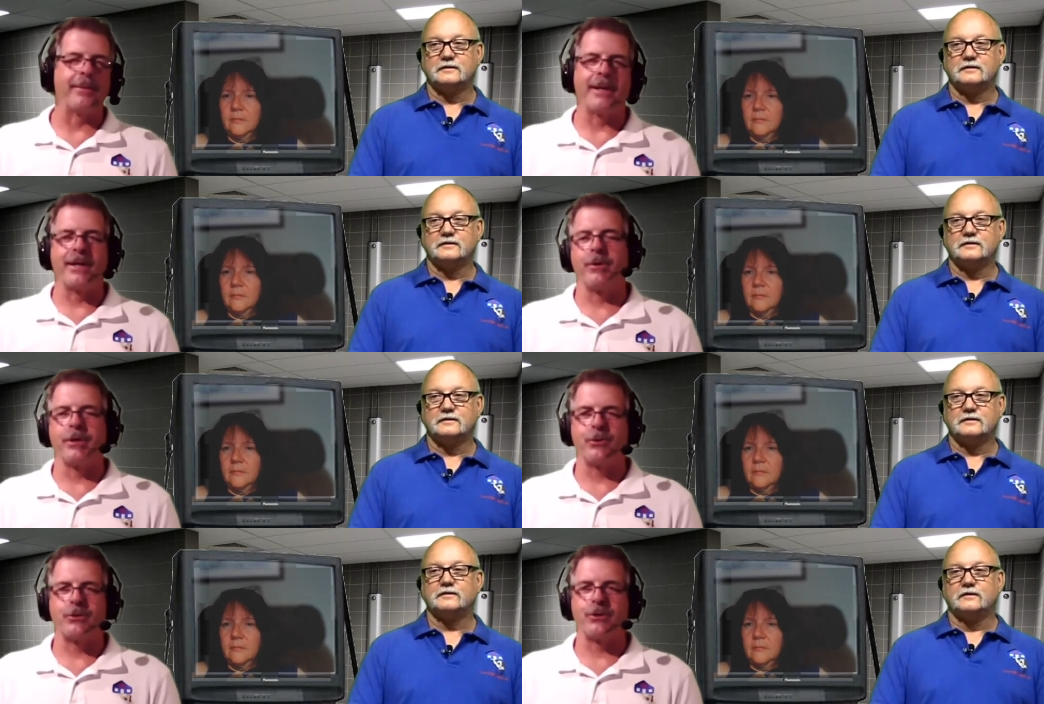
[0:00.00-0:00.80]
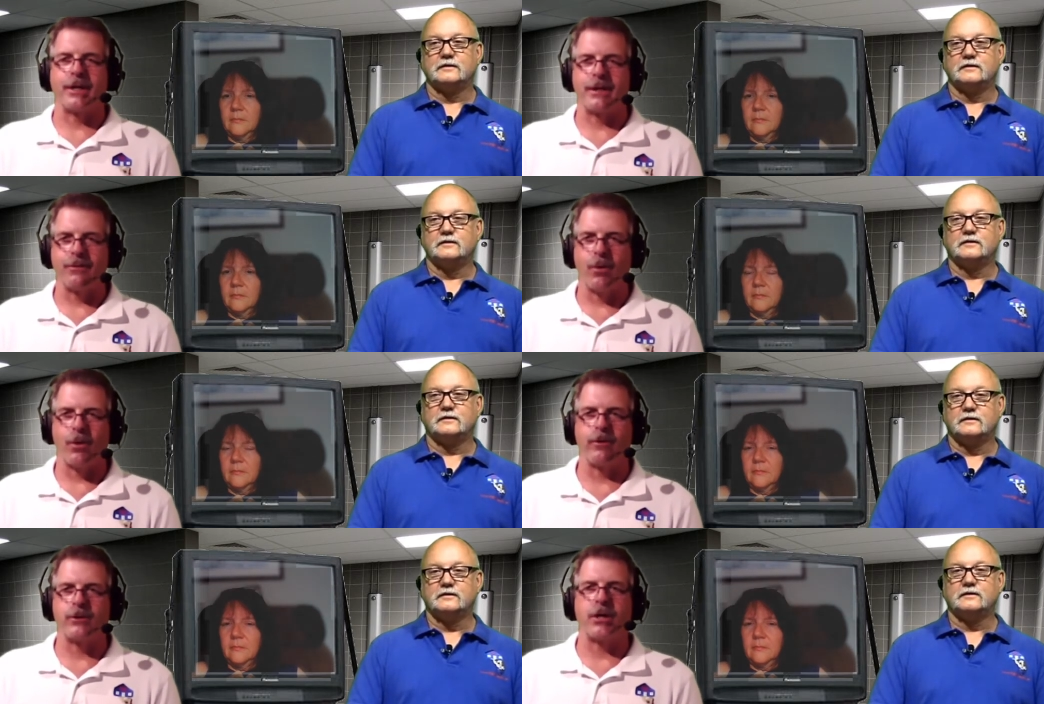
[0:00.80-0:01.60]
Speaker 1: anybody right. that really uses it,
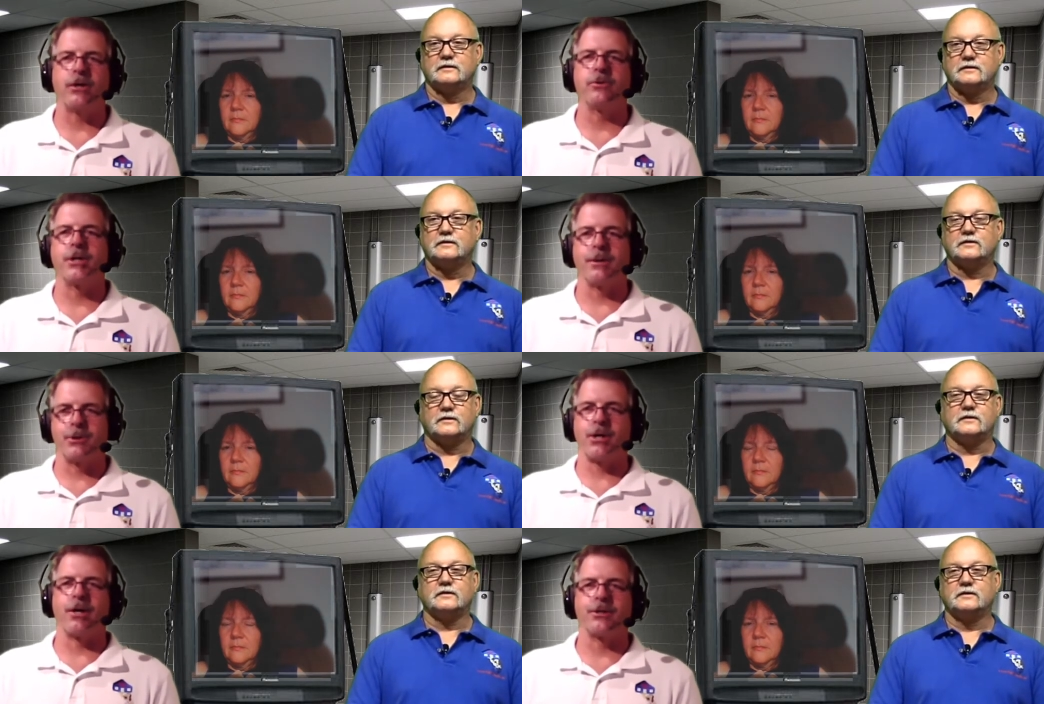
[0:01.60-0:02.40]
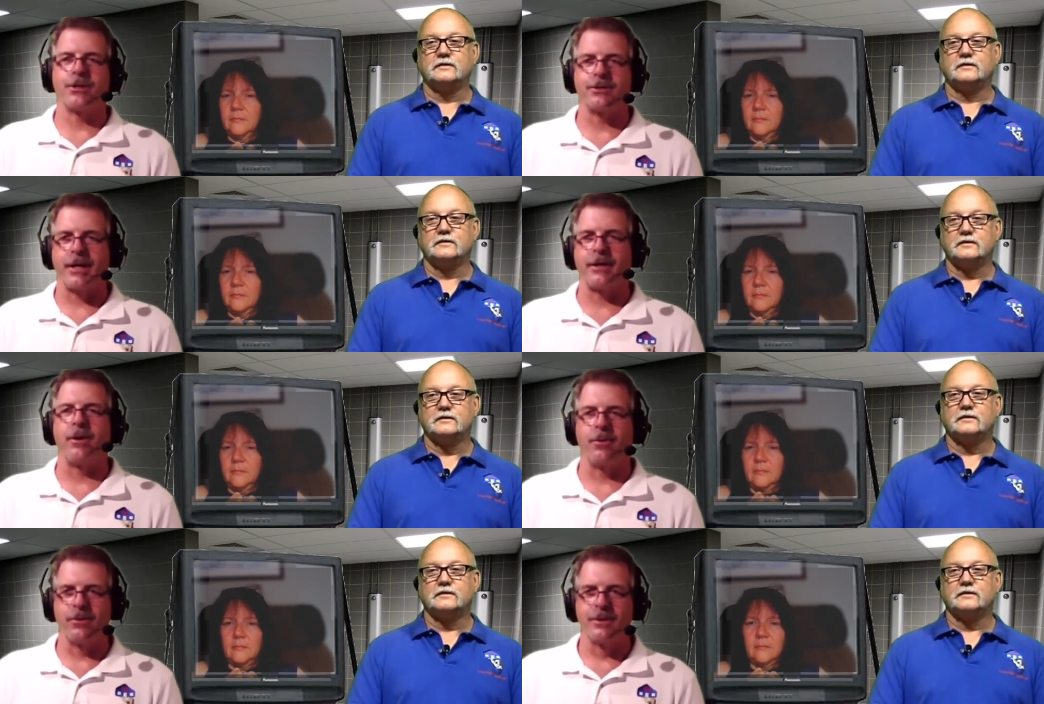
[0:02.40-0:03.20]
or there's a huge charge because they
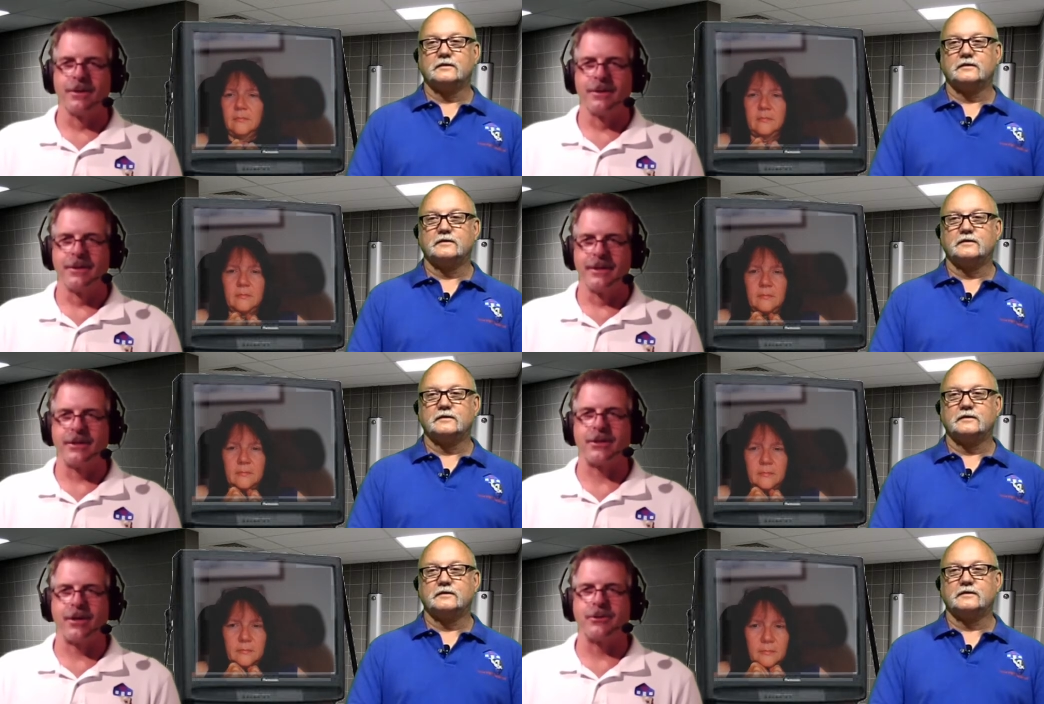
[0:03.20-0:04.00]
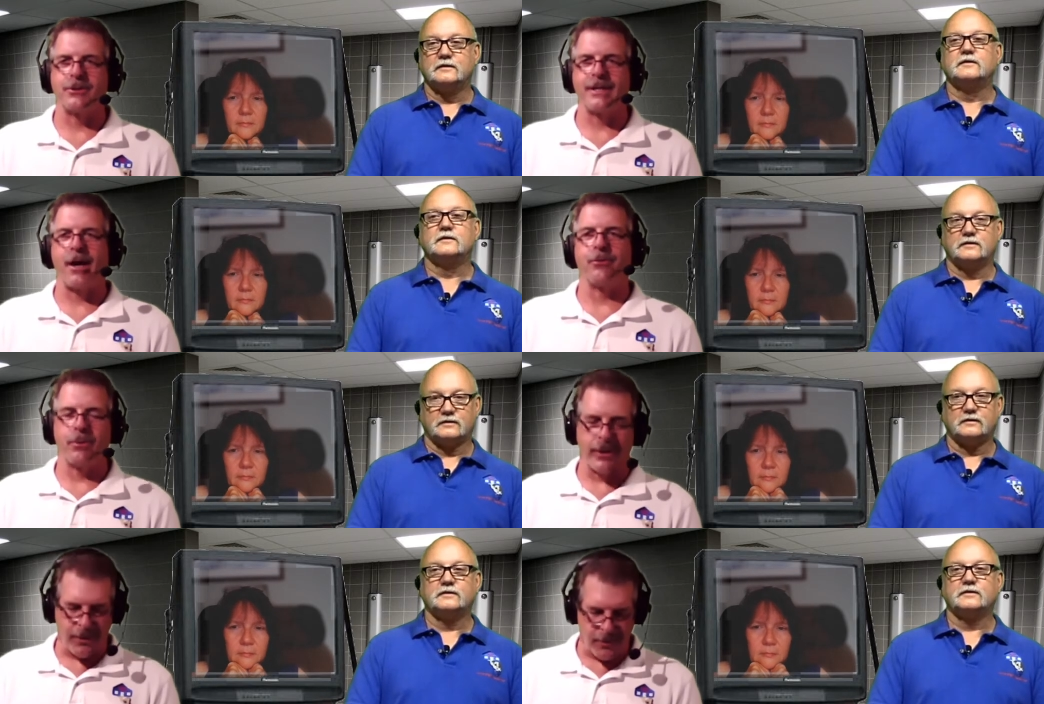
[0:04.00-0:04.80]
know this could go
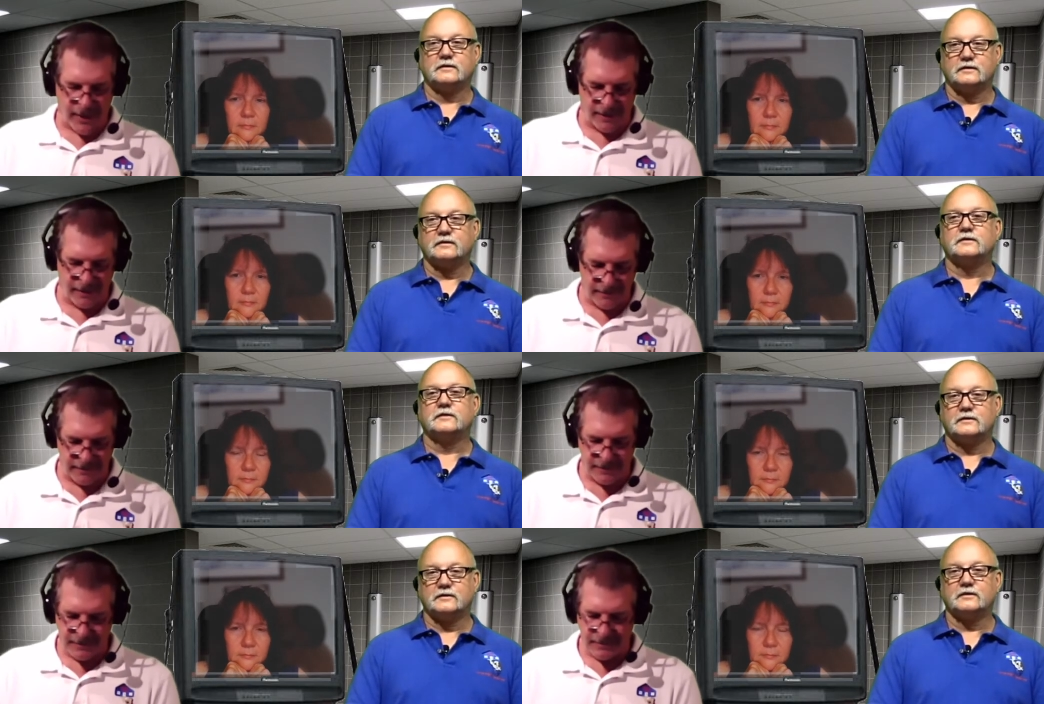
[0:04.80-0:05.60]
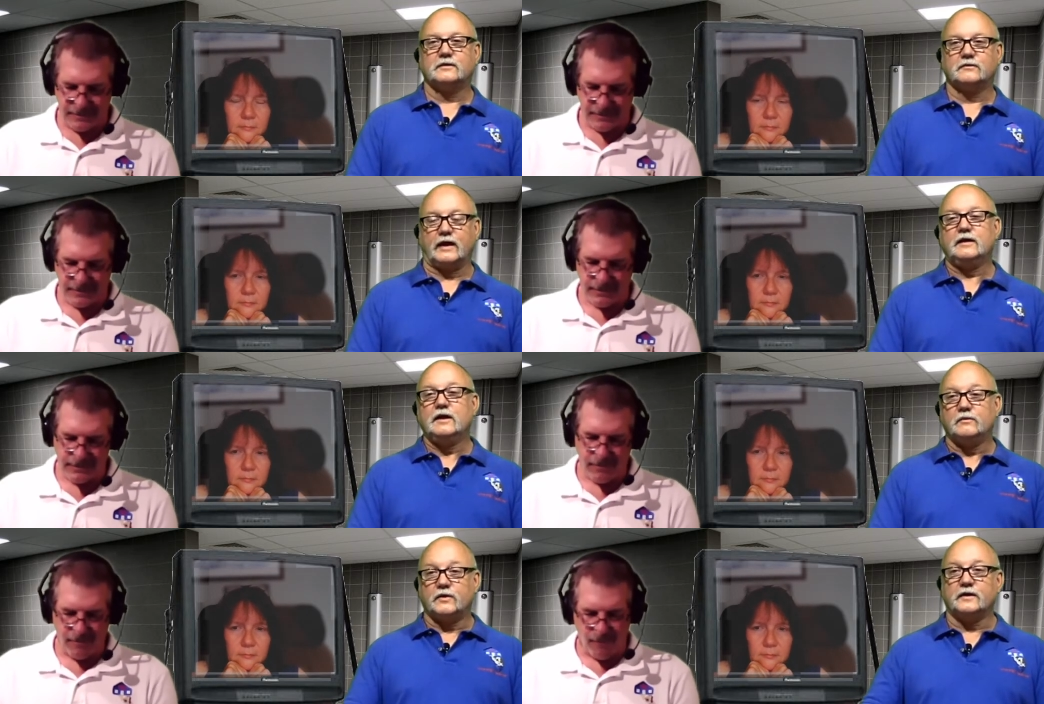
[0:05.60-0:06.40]
south really quick.
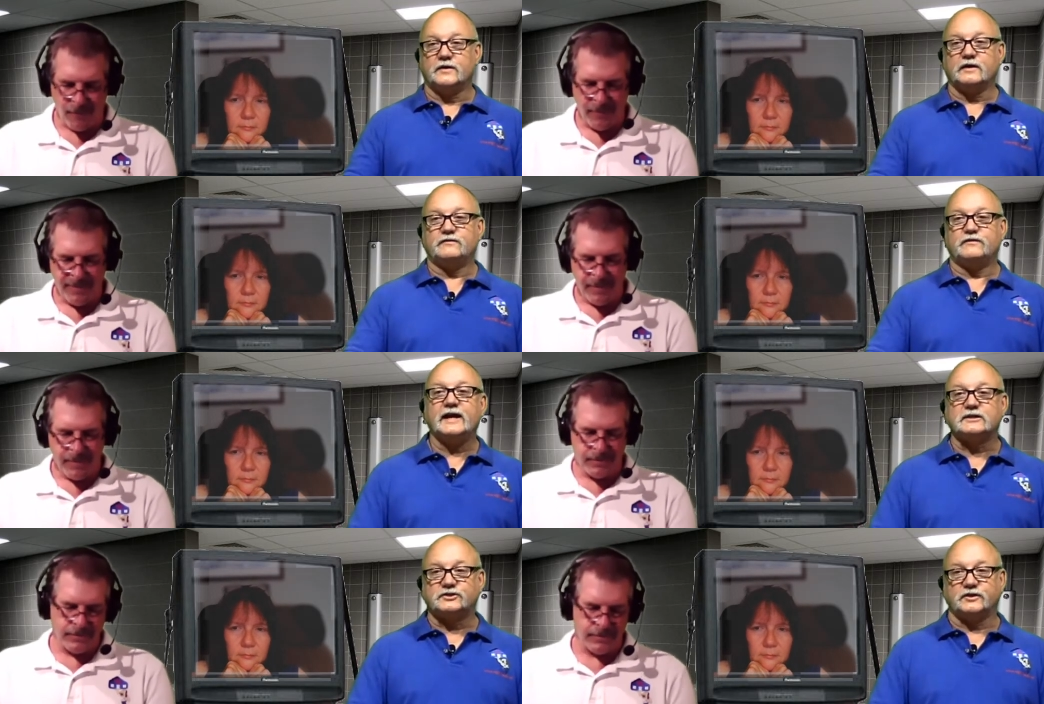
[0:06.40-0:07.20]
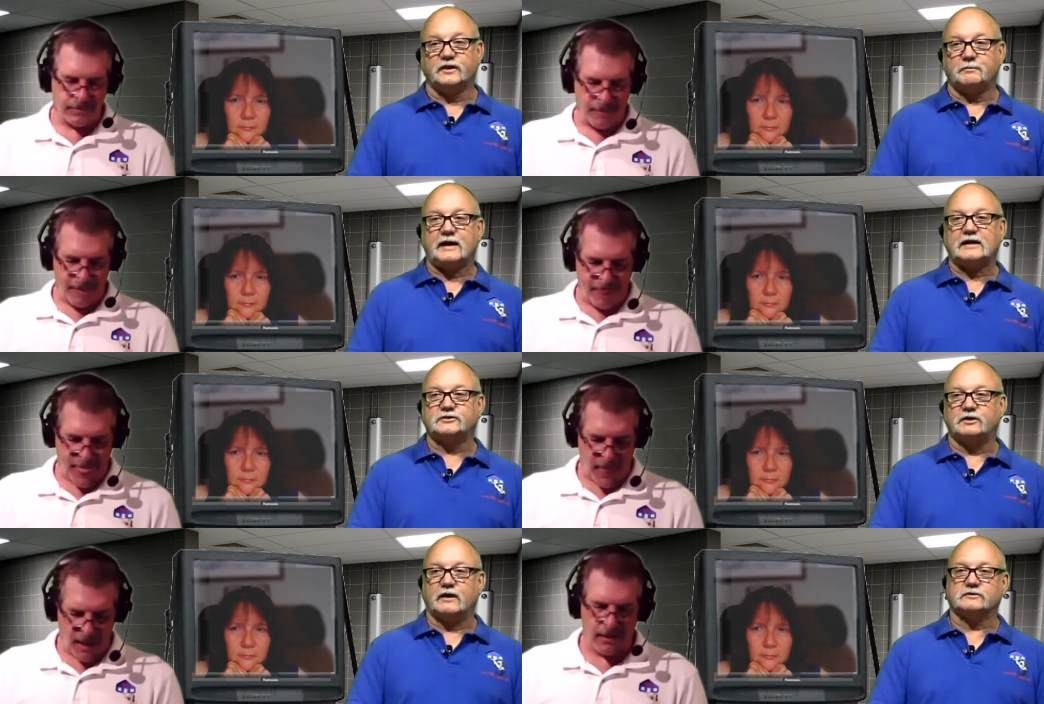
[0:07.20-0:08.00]
Speaker 2: Right. The the advantage to the
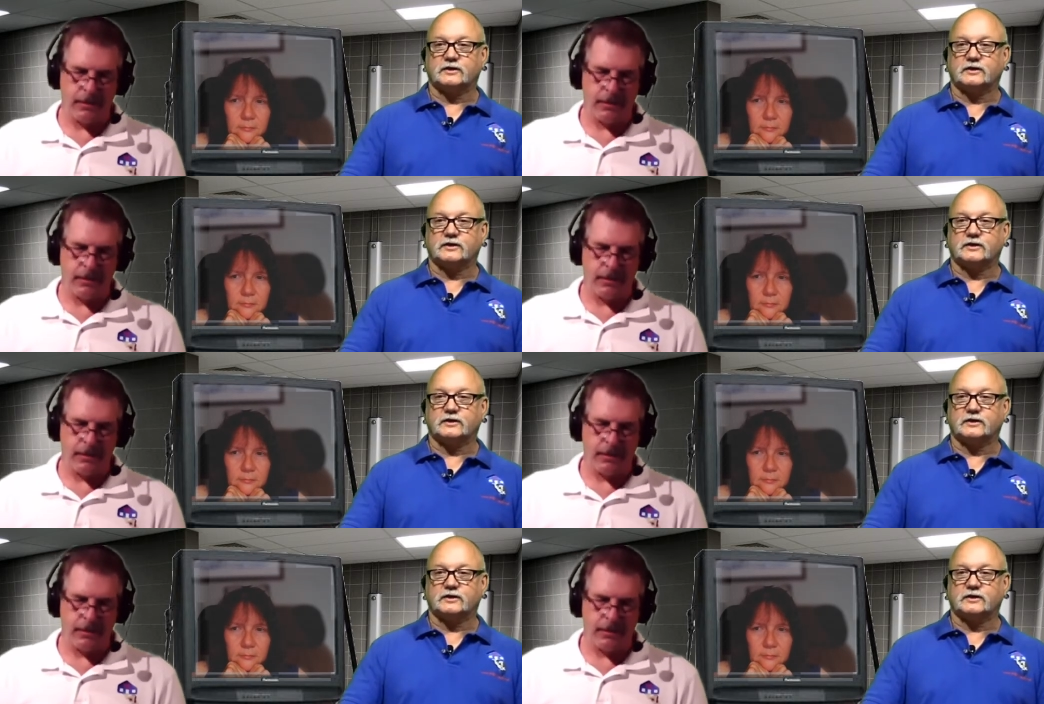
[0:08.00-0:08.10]
epoxy